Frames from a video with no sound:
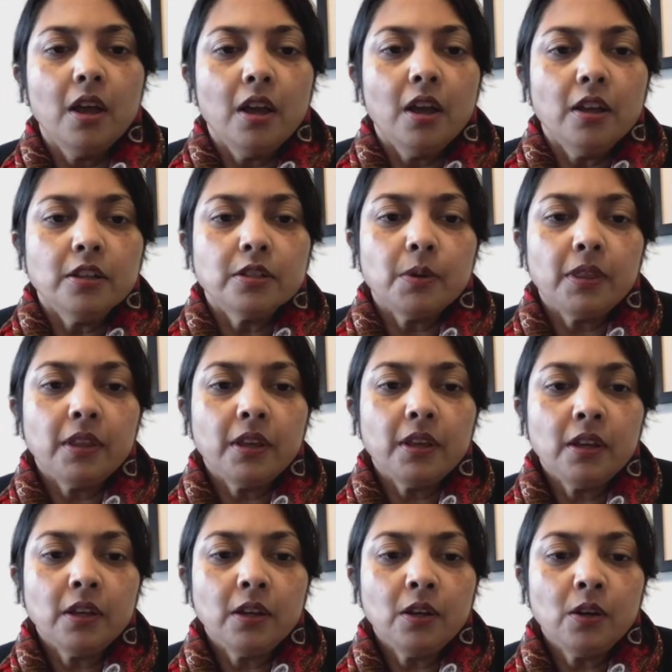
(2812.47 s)
So I
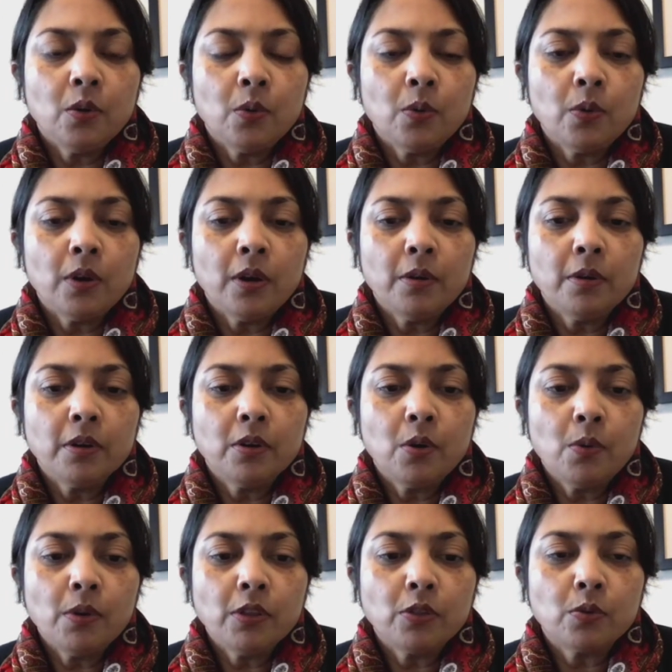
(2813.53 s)
think,
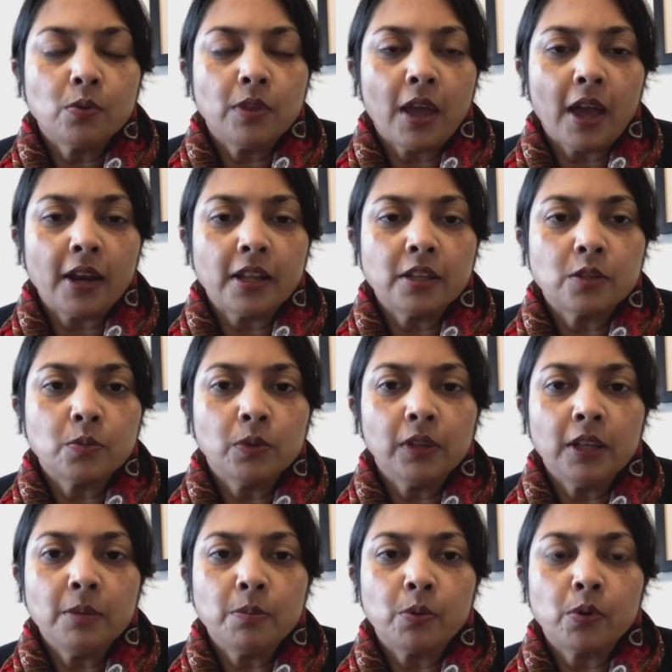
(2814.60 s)
going through that, it's really
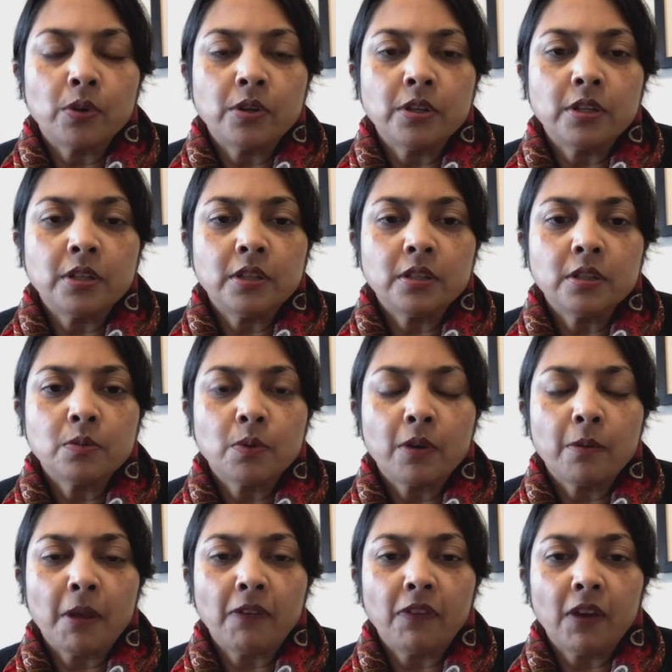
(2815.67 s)
important. This is one of
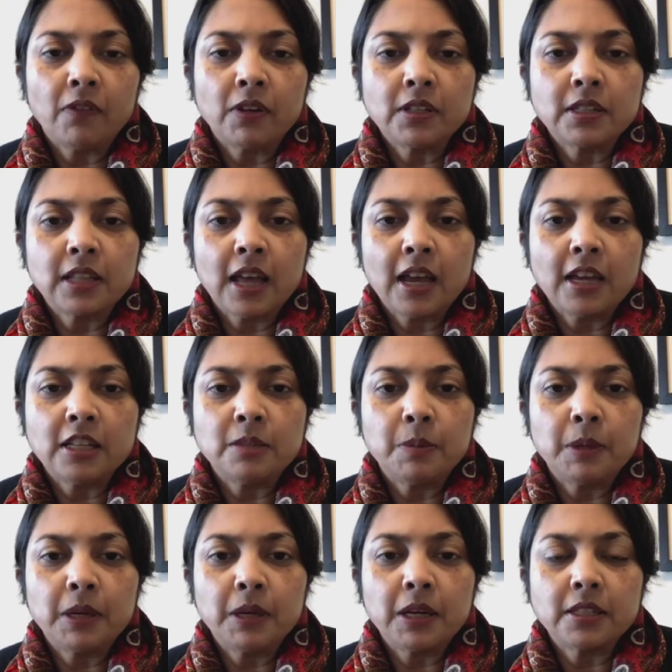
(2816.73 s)
my favorite slides
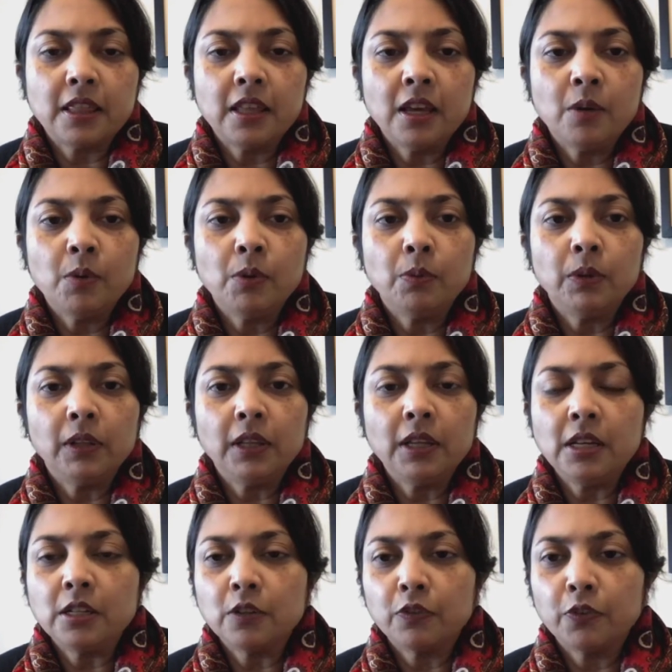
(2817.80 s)
because I think we really
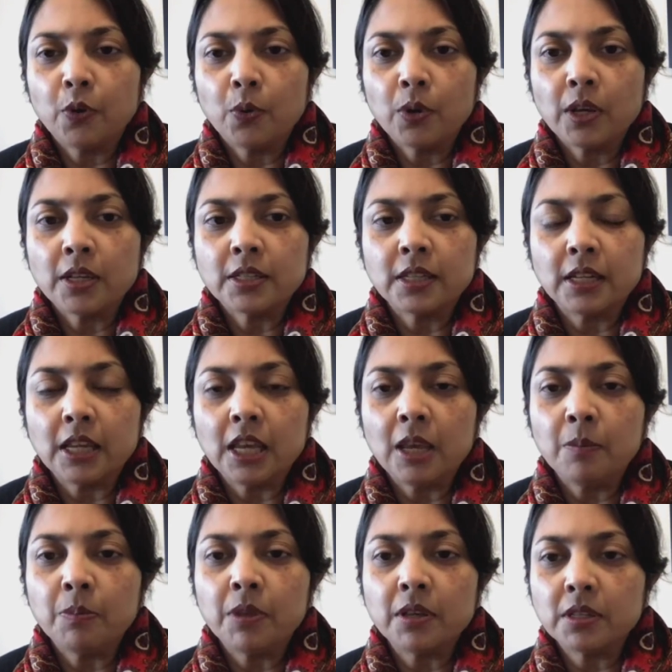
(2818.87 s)
need to focus and
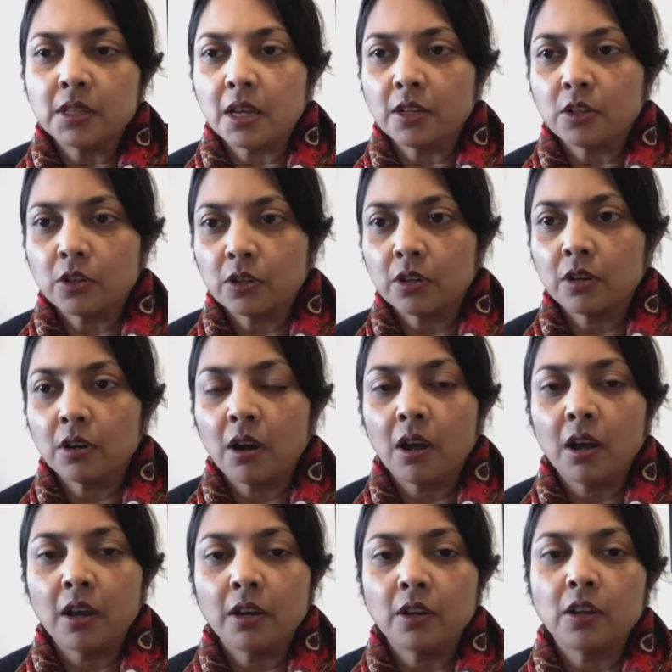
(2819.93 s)
keep the center
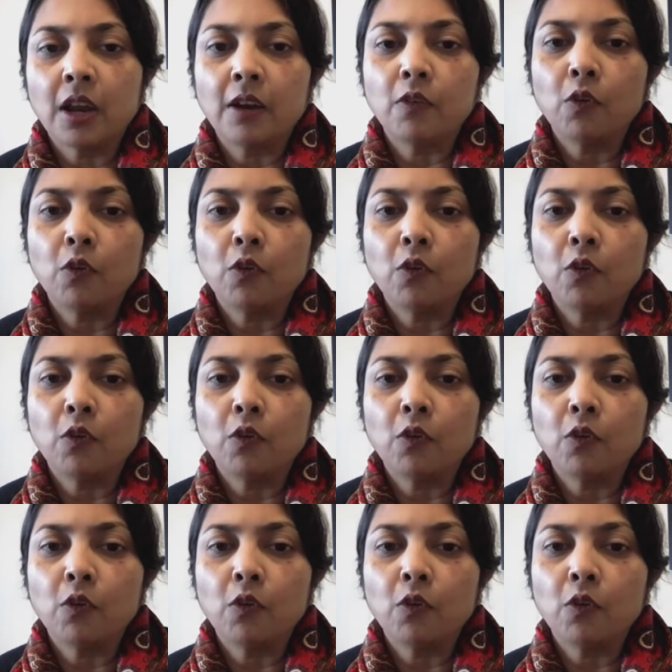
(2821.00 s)
on kind of